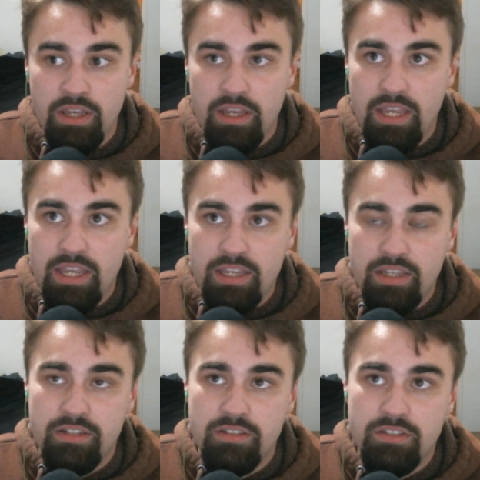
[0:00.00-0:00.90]

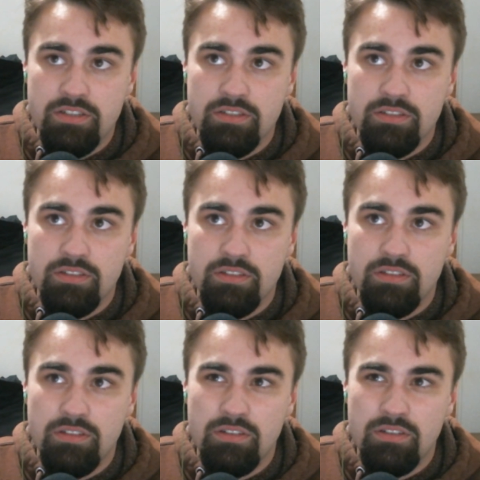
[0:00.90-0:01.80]
And,
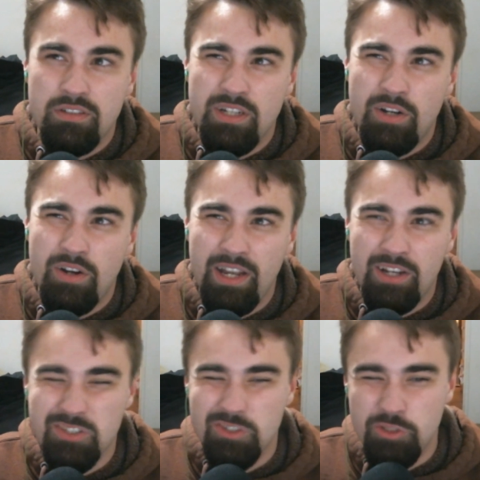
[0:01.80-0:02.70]
you know, I
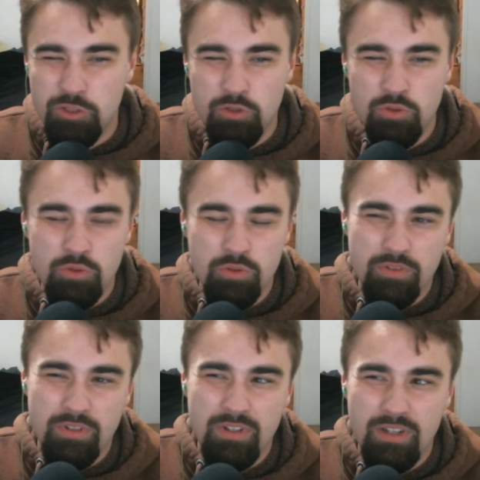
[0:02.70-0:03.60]
also do
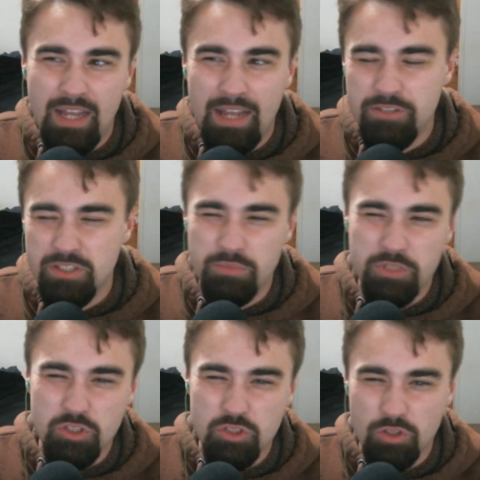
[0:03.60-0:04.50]
have some
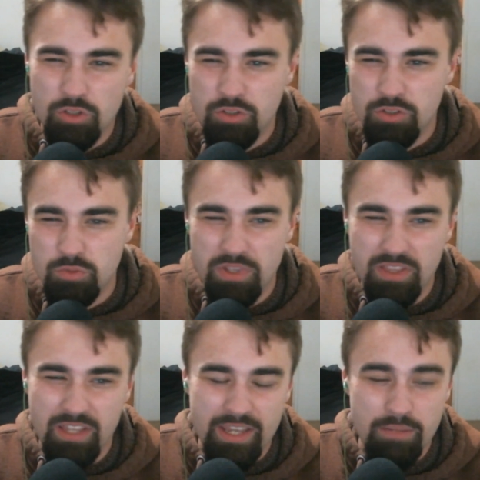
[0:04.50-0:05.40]
concerns
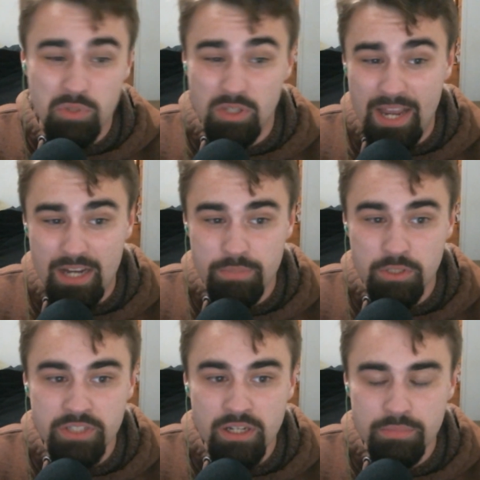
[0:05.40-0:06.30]
with like plaque
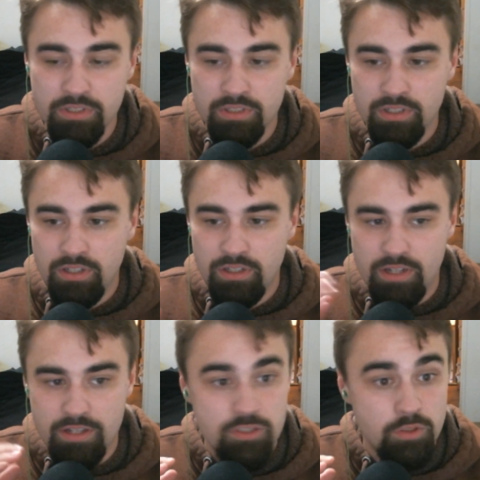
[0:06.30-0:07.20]
buildup.
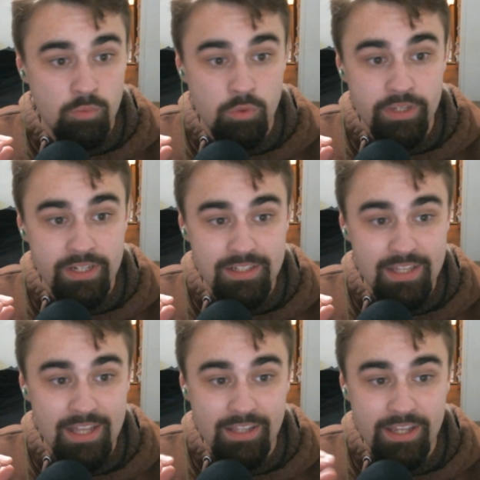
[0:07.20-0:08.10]
And so we'll get
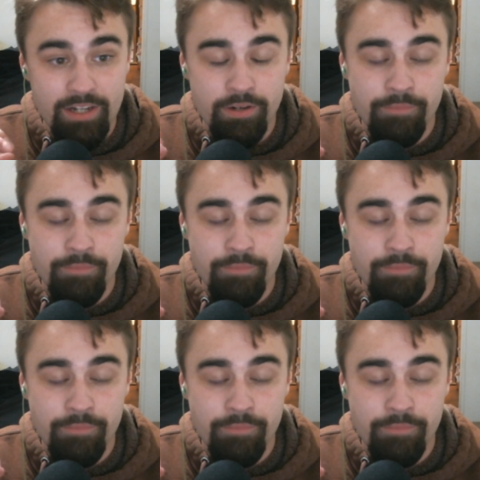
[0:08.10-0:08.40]
into that later.